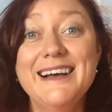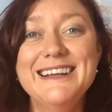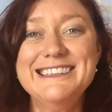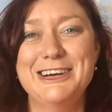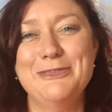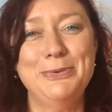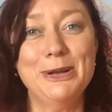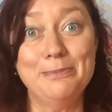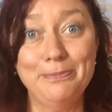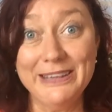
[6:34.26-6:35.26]
So I've
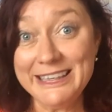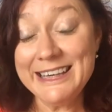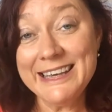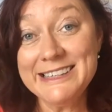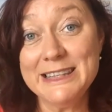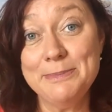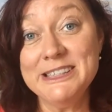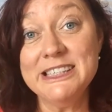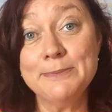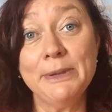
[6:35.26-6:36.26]
put a link here to the
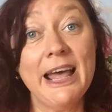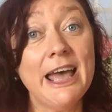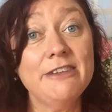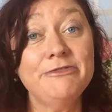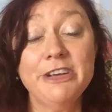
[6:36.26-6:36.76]
business plan.